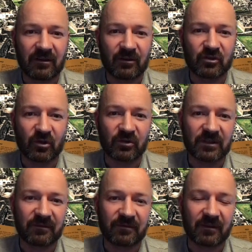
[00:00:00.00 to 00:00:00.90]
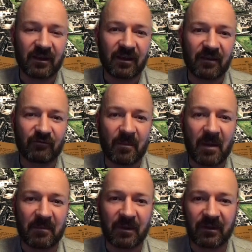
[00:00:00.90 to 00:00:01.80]
Joseph,
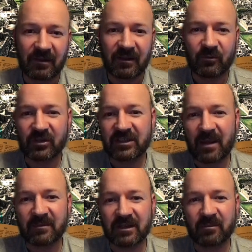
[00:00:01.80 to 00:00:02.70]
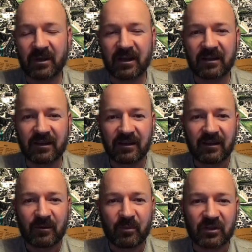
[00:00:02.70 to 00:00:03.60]
remember, was tempted by
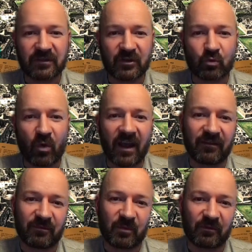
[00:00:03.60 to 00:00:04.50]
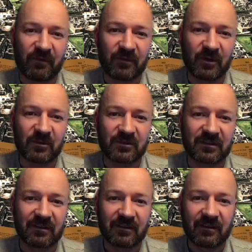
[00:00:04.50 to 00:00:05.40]
Potiphar's wife, but
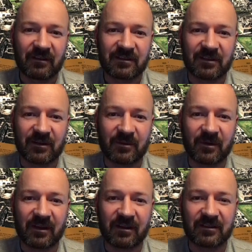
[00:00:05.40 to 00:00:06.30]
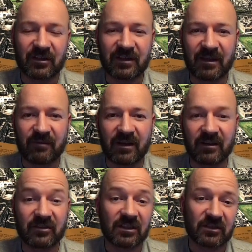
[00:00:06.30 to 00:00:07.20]
refused to give in.
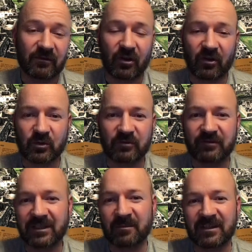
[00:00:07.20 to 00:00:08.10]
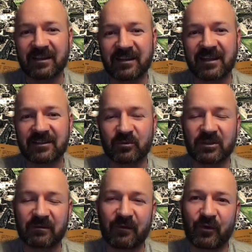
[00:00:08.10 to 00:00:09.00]
And Jesus, of course, was tempted in the desert,
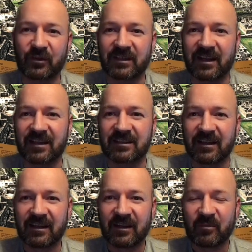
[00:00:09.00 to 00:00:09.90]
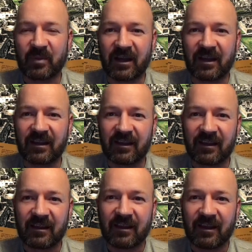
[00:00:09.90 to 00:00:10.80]
wasn't he, for 40 days by
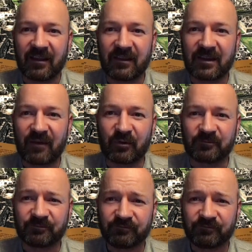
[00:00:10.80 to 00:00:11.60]
the devil.